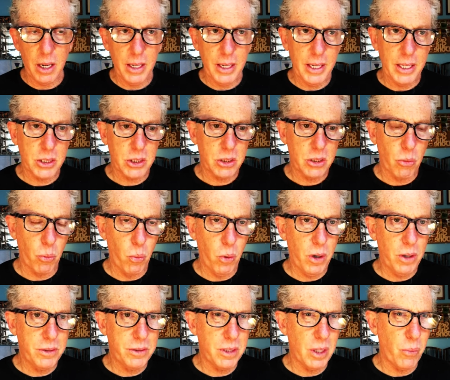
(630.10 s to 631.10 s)
It's the
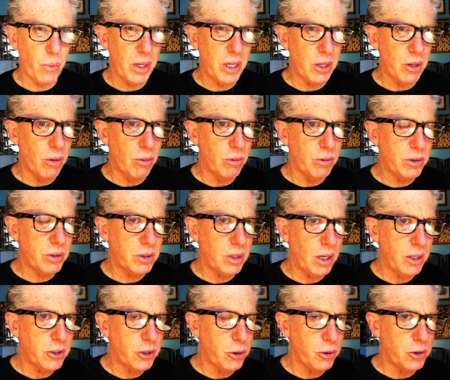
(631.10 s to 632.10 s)
words that we use
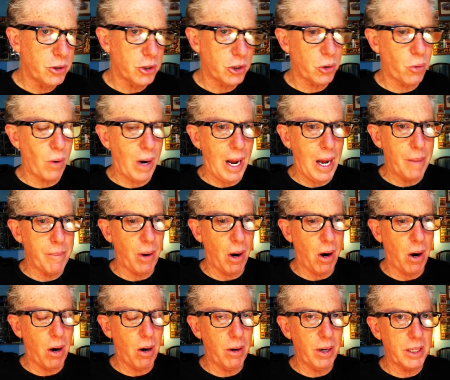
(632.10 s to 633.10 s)
to describe
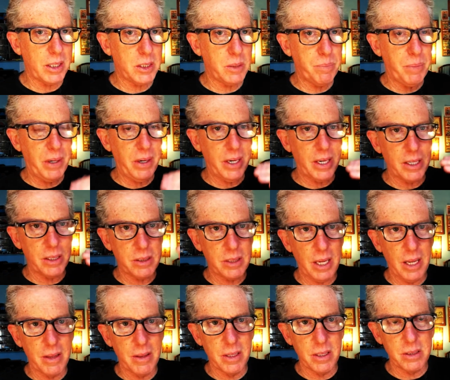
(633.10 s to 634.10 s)
our experience
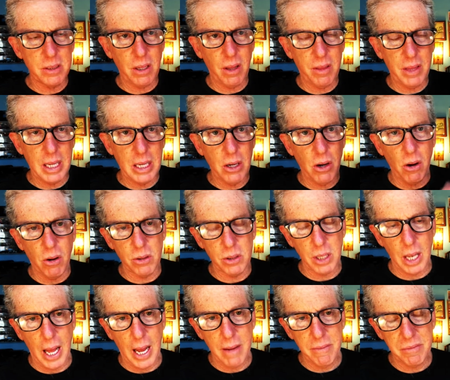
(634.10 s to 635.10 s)
in this thing called
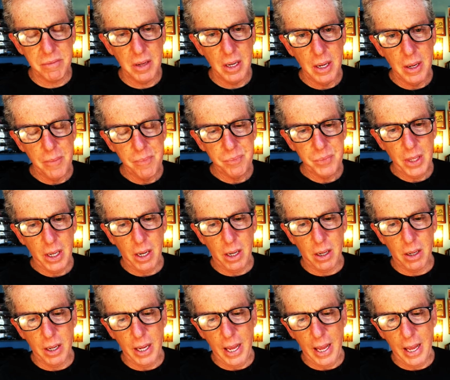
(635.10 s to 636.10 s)
life.
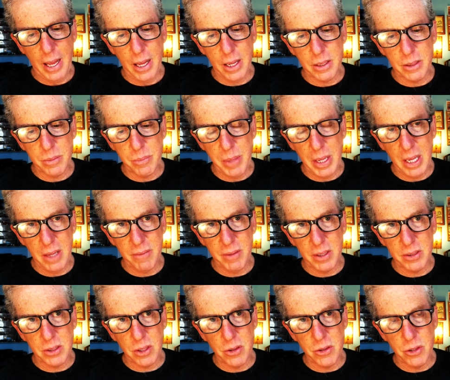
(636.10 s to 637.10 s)
And many of
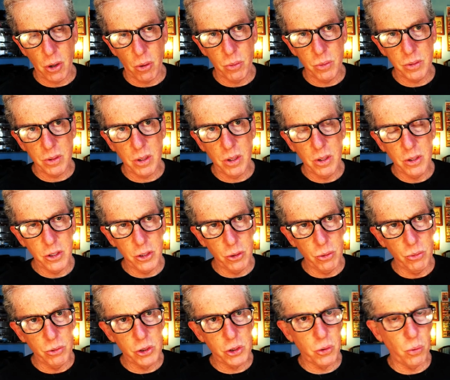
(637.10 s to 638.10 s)
us don't
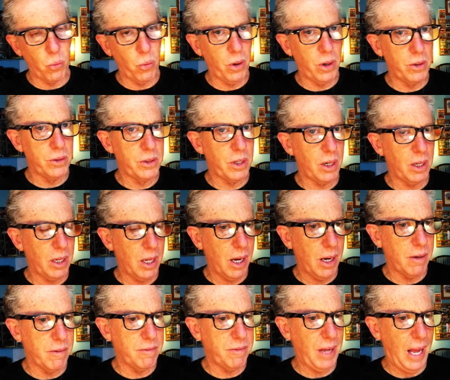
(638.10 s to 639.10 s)
use the words
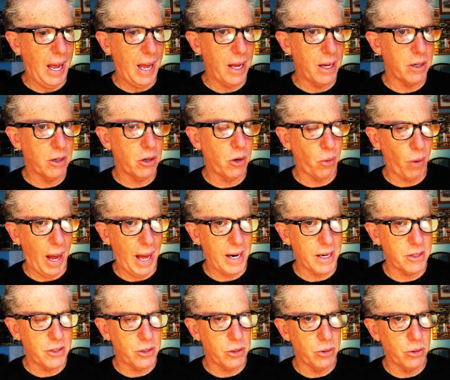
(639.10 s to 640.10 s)
love and
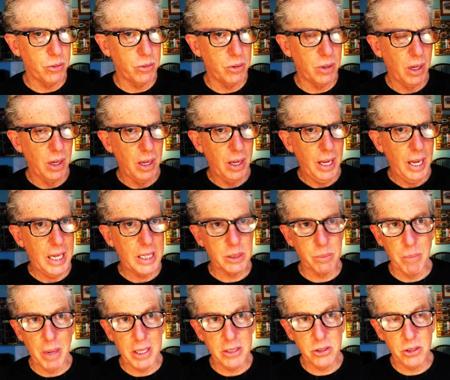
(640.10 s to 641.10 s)
gratitude as
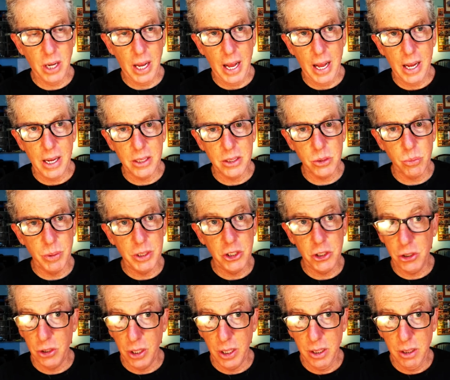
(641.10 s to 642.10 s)
much as we
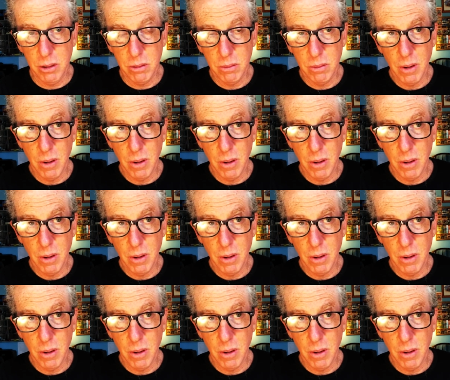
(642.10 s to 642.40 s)
should.